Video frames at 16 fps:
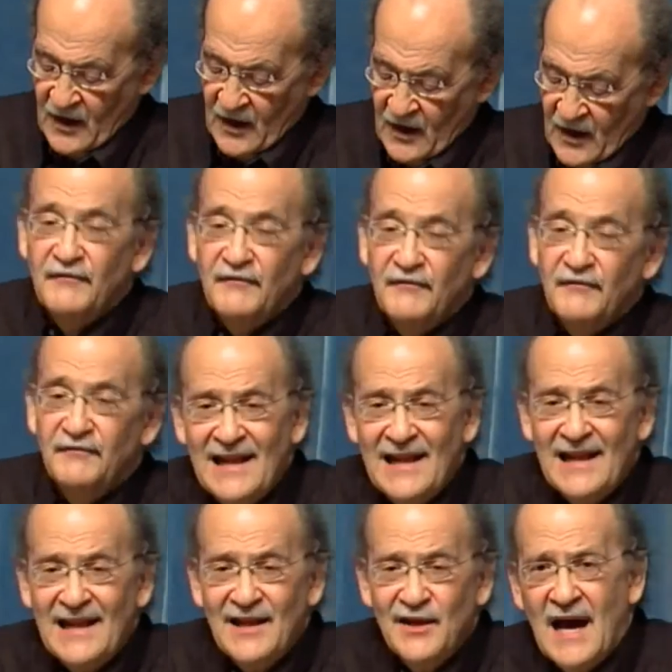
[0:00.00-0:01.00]

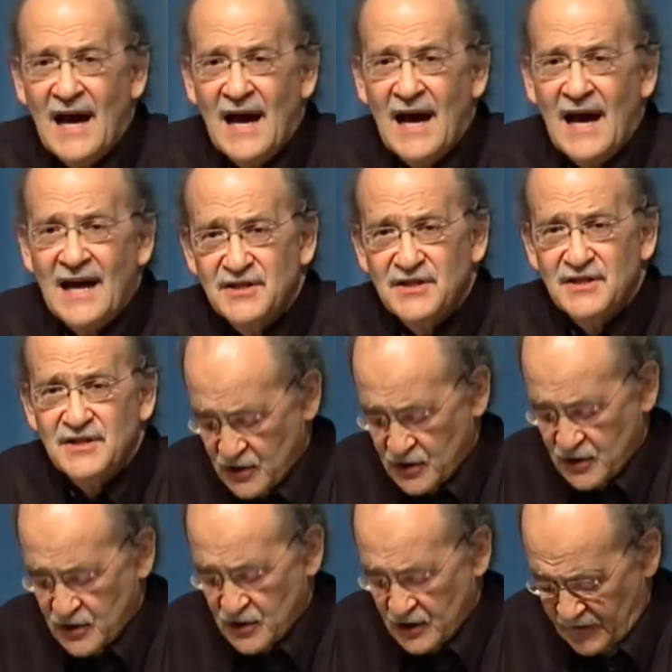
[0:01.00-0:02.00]
Value as a social
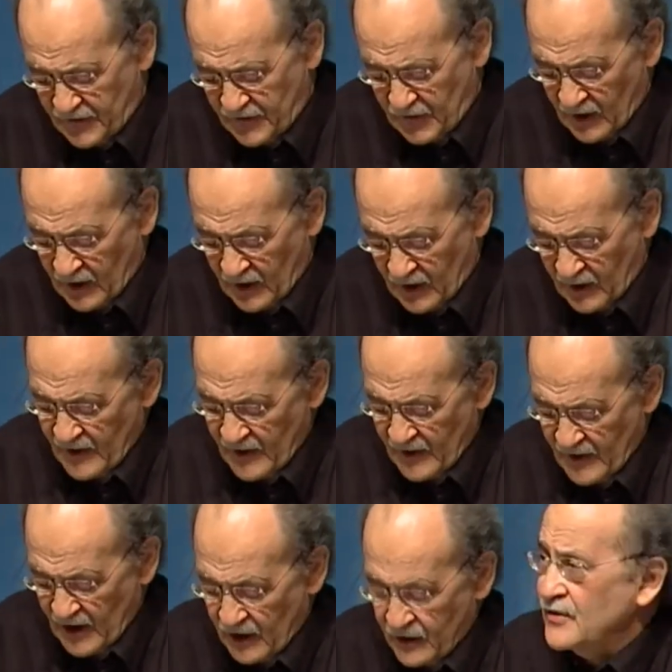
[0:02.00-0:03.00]
form,
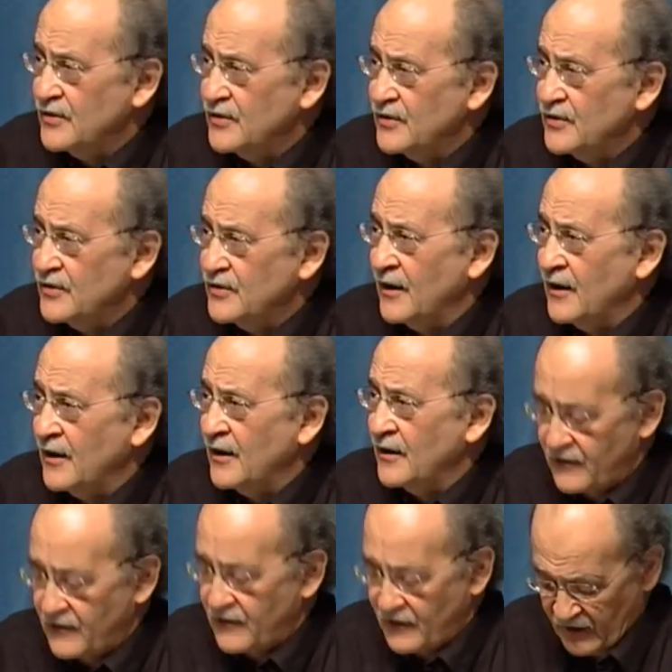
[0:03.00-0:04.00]
according to Marx,
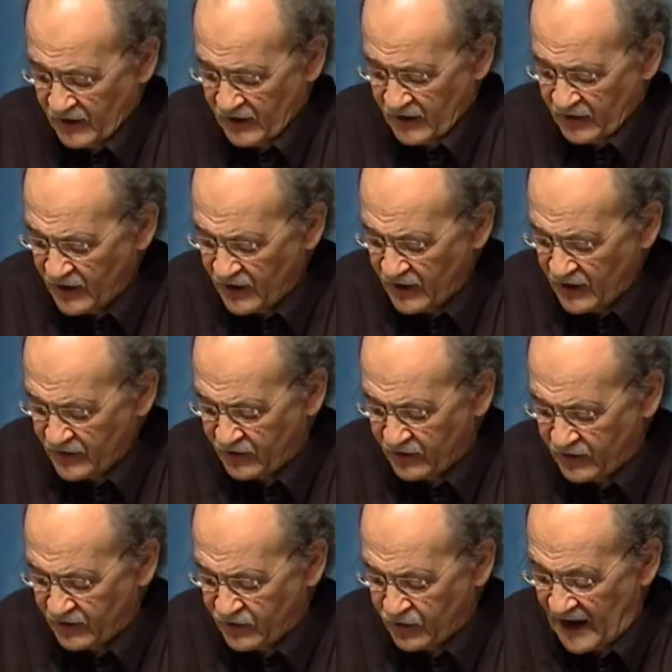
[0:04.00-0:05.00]
is
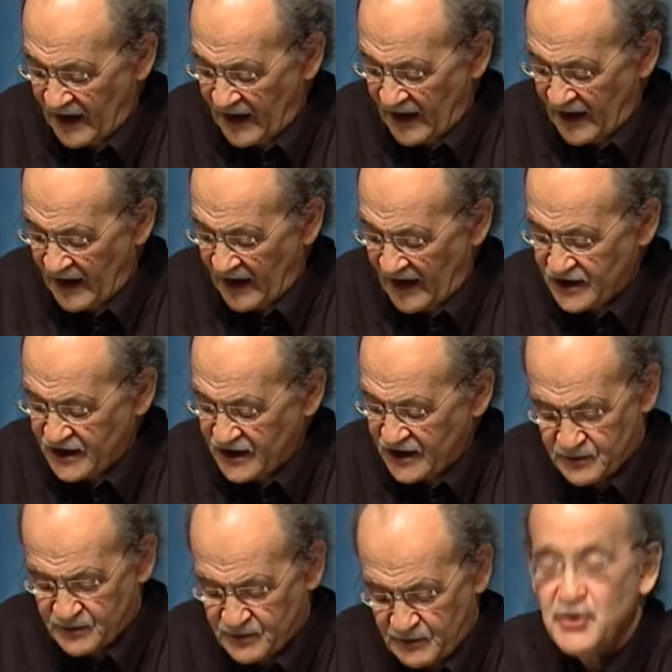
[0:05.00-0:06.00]
constituted by the
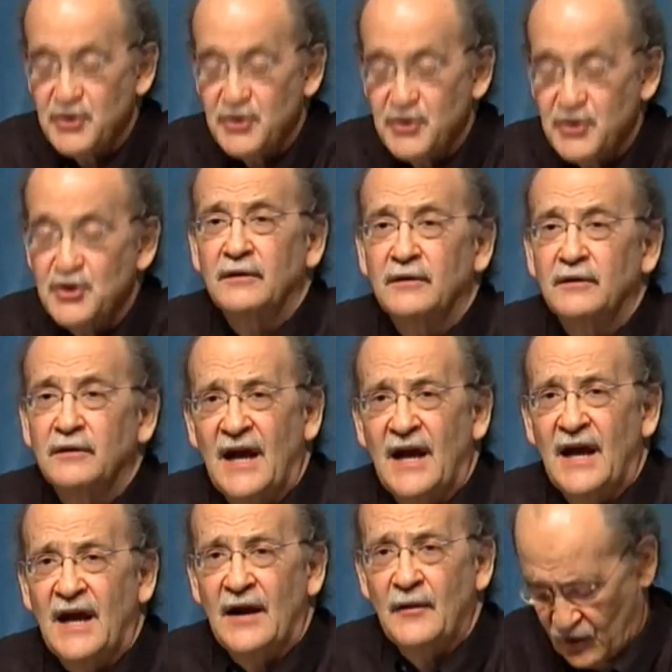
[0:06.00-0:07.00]
expenditure of
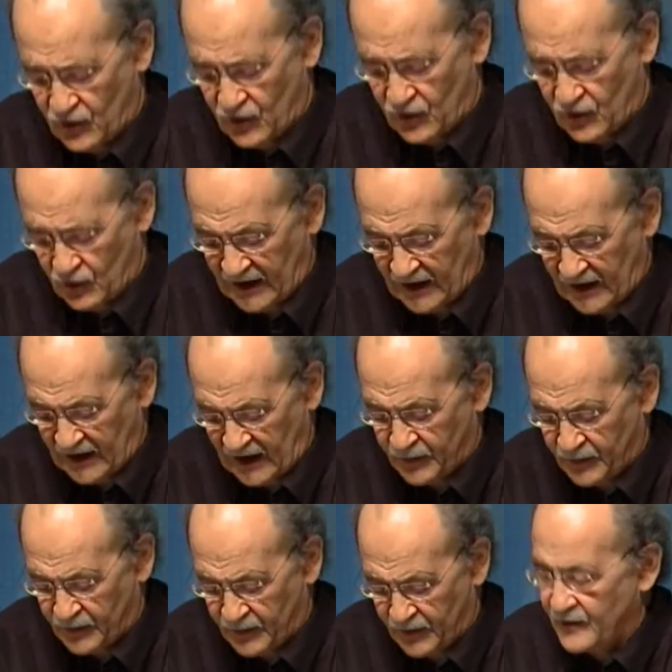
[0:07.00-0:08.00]
direct human labor
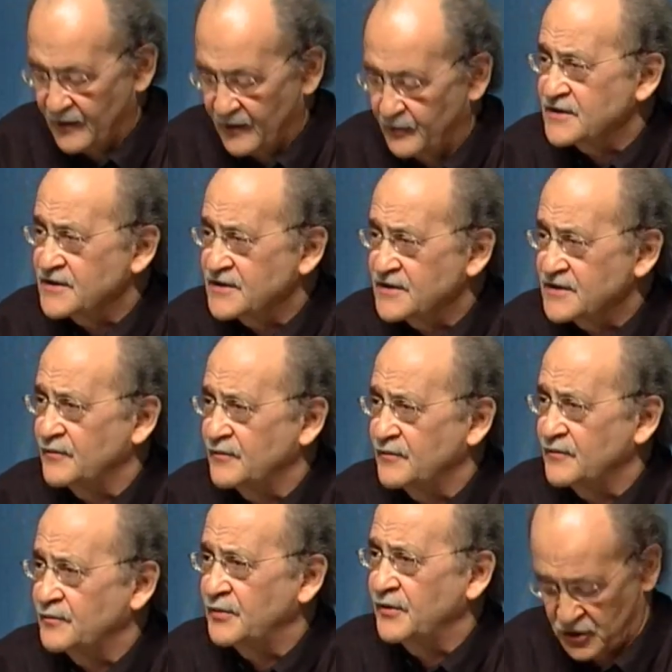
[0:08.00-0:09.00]
in the process of
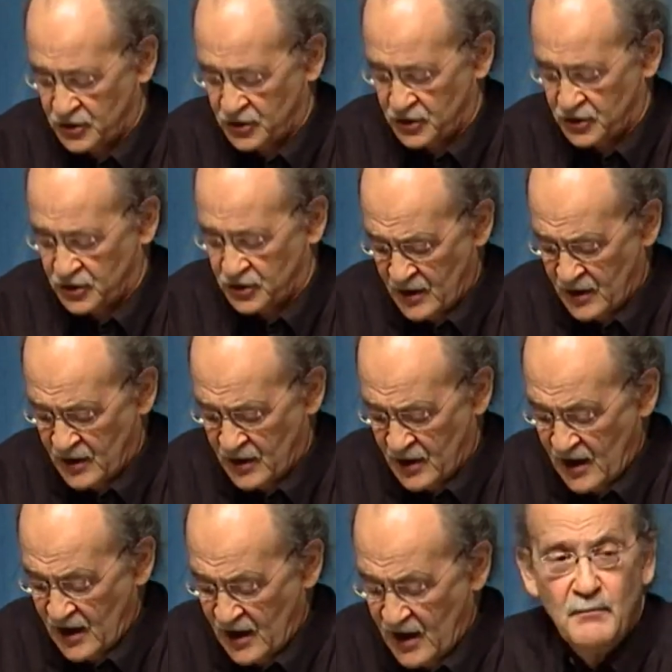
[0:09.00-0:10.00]
production
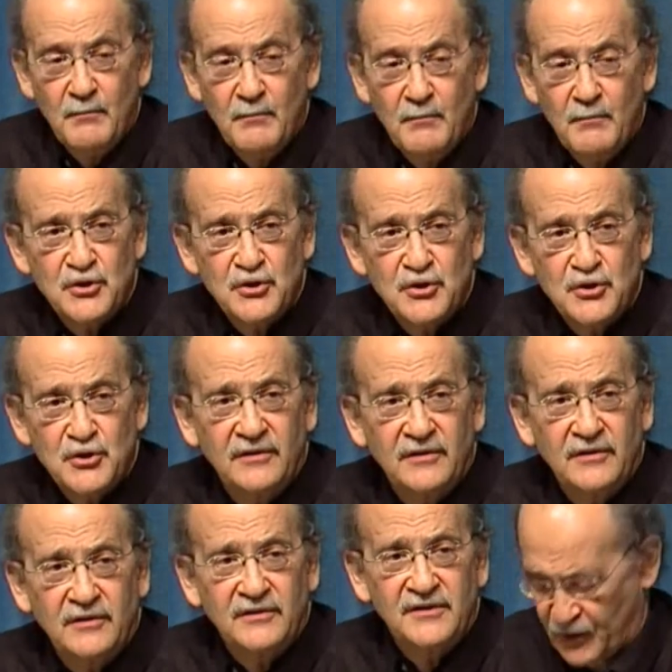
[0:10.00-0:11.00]
measured
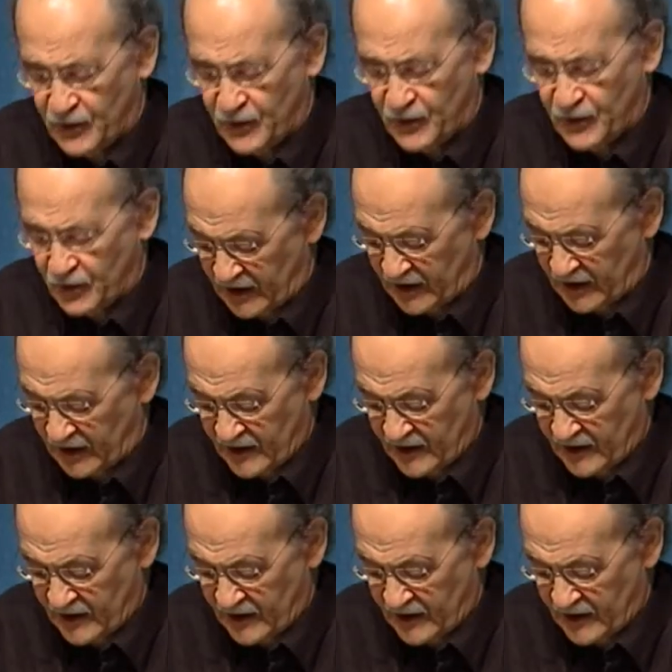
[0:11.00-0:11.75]
temporally.